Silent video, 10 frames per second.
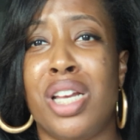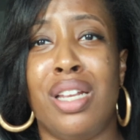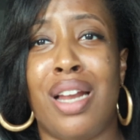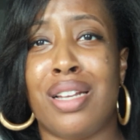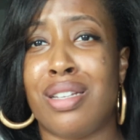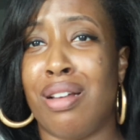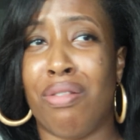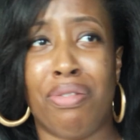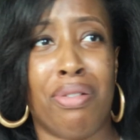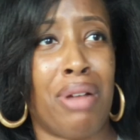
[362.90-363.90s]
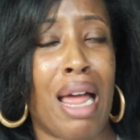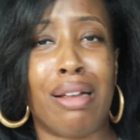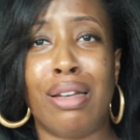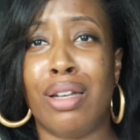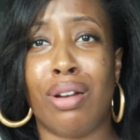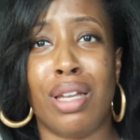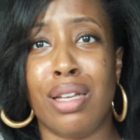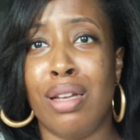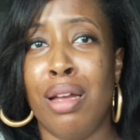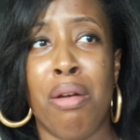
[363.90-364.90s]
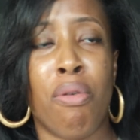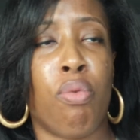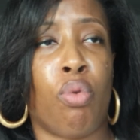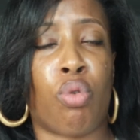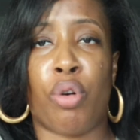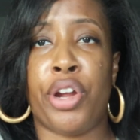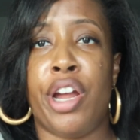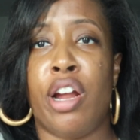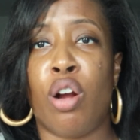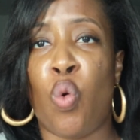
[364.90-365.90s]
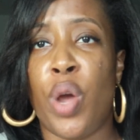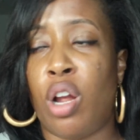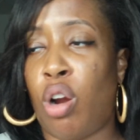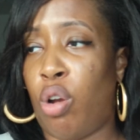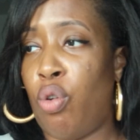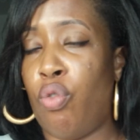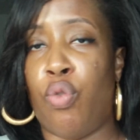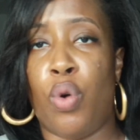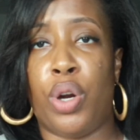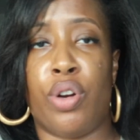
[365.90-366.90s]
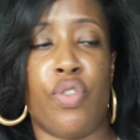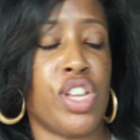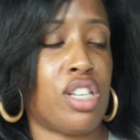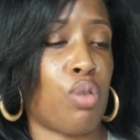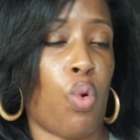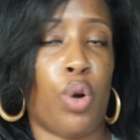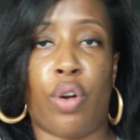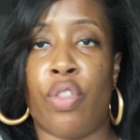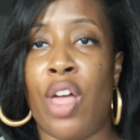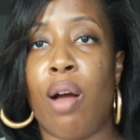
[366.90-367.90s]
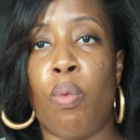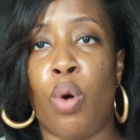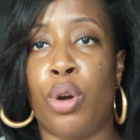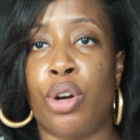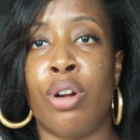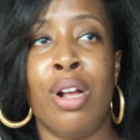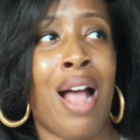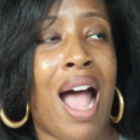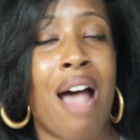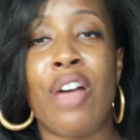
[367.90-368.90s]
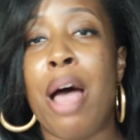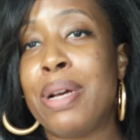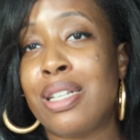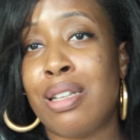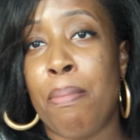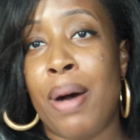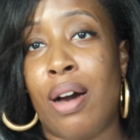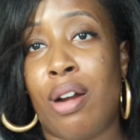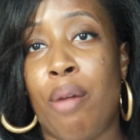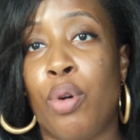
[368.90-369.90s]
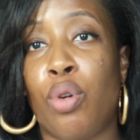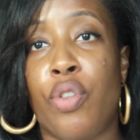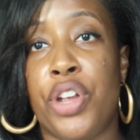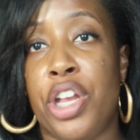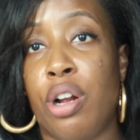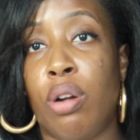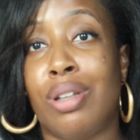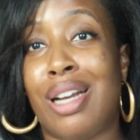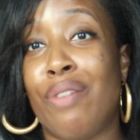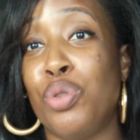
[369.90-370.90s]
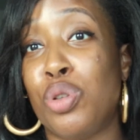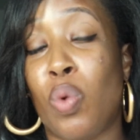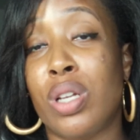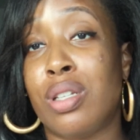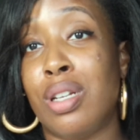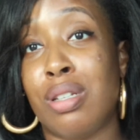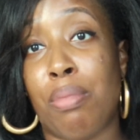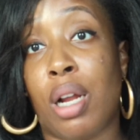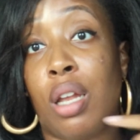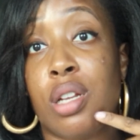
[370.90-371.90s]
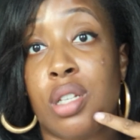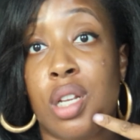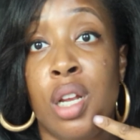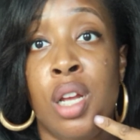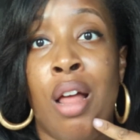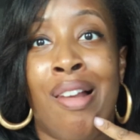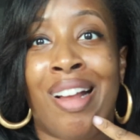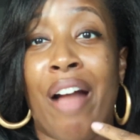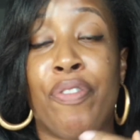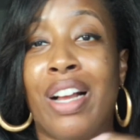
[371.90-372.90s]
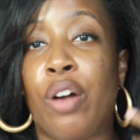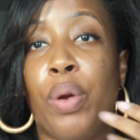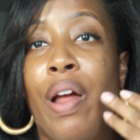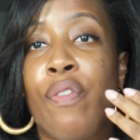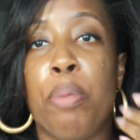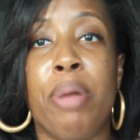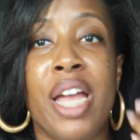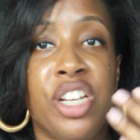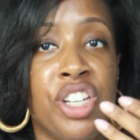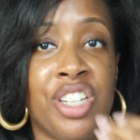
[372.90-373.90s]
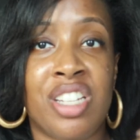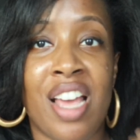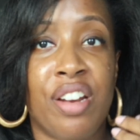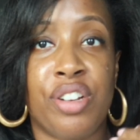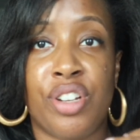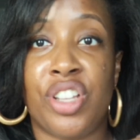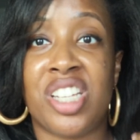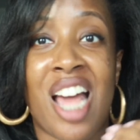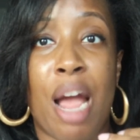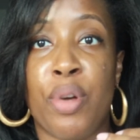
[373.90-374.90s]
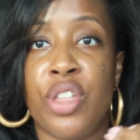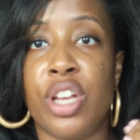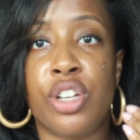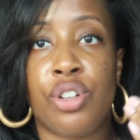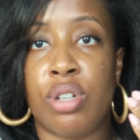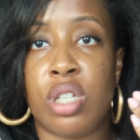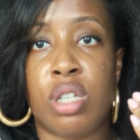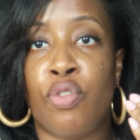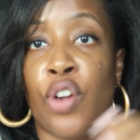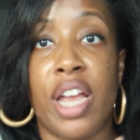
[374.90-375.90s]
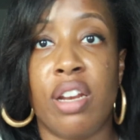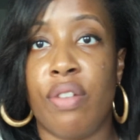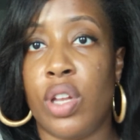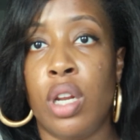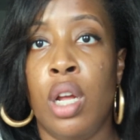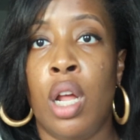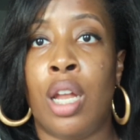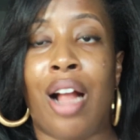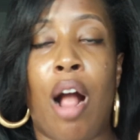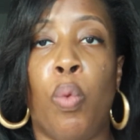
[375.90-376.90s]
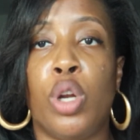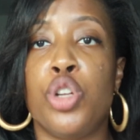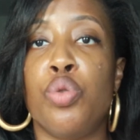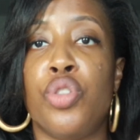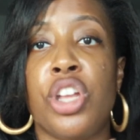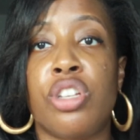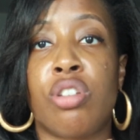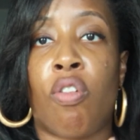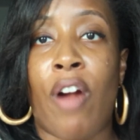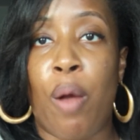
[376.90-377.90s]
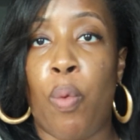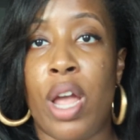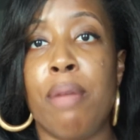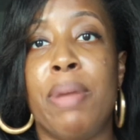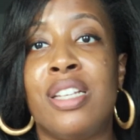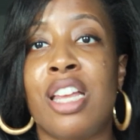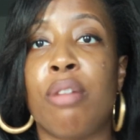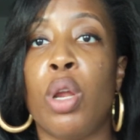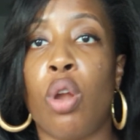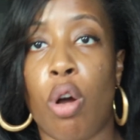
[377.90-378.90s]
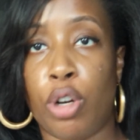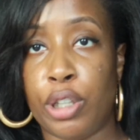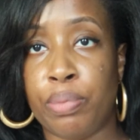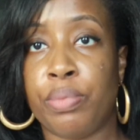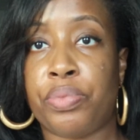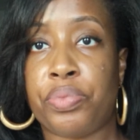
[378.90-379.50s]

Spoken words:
any of that stuff. Literally, grow your hair quick, clove water, this water, that water. I have MSM powder I bought over a year ago that I've used once. It is in my closet. I feel like I don't even have the patience, the energy, or the time, or the interest for any of it. I want to do things the right way. It may take me longer.